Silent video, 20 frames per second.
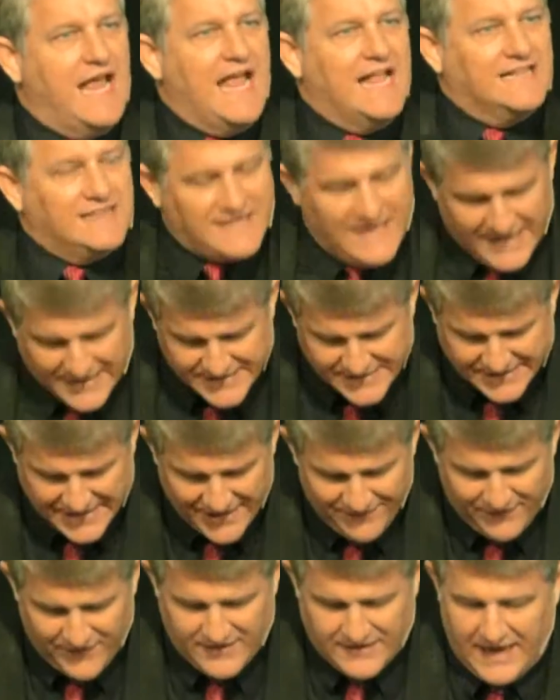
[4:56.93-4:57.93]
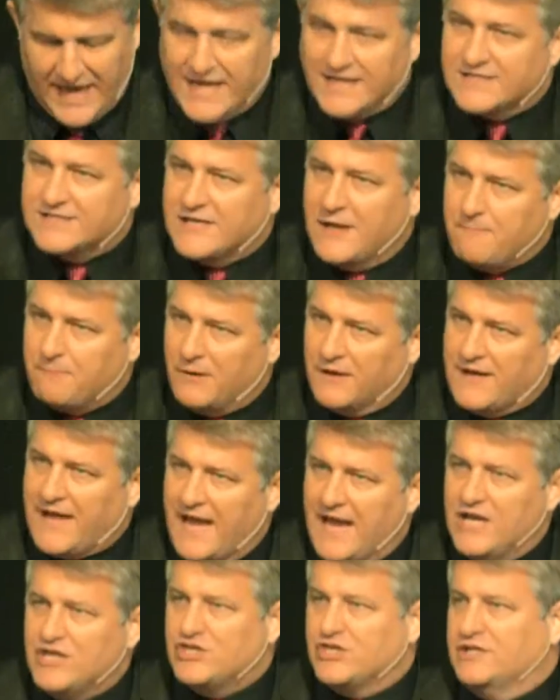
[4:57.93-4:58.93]
and thanksgiving and
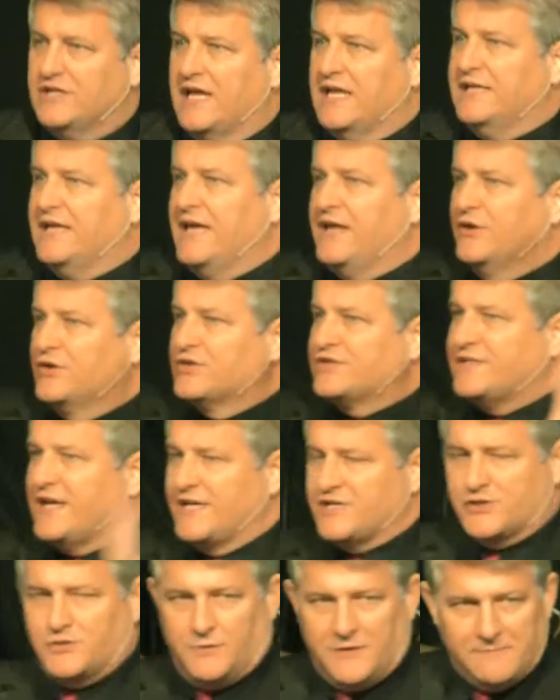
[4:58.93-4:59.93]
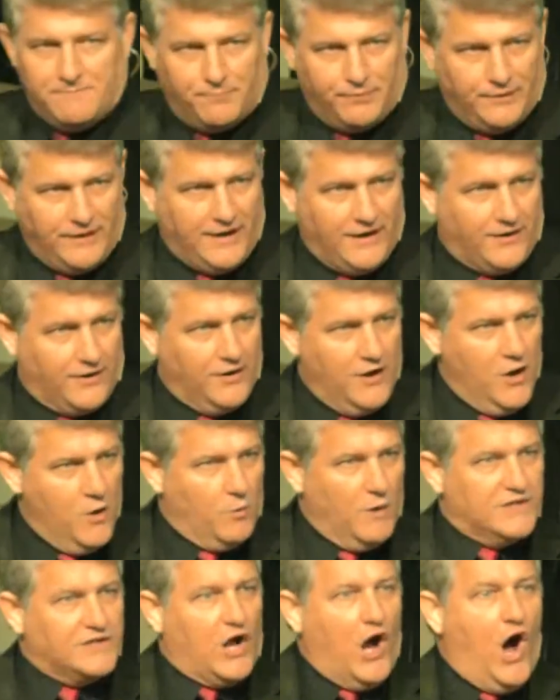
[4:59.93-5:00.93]
supplication and intercessory prayer,
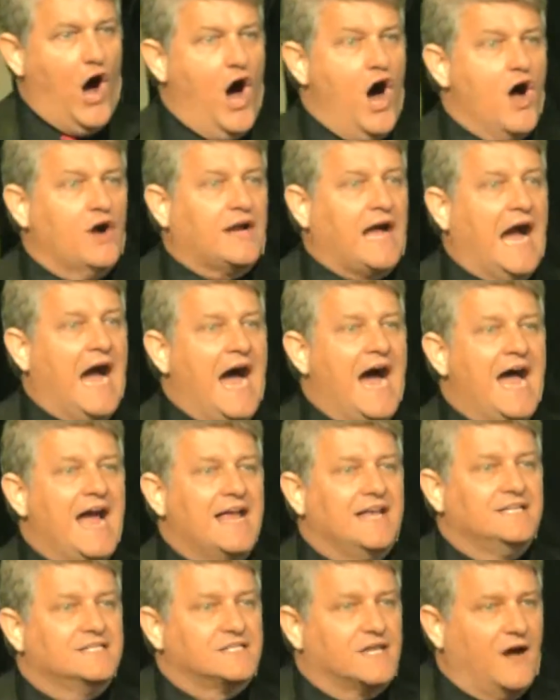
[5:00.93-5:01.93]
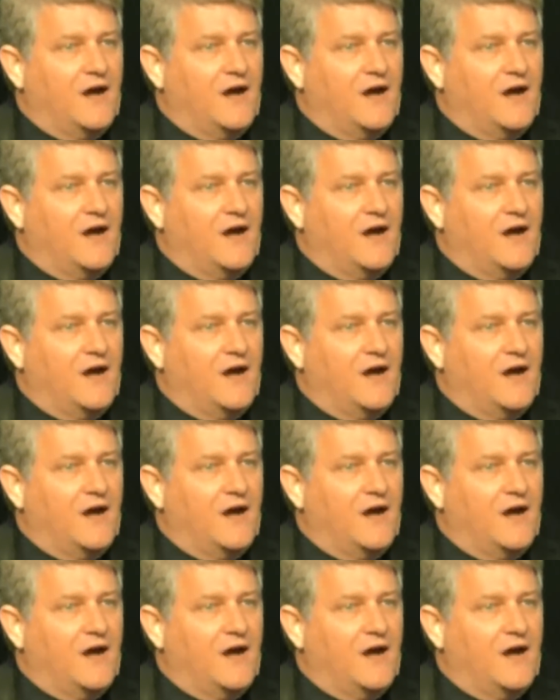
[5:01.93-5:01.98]
with all kinds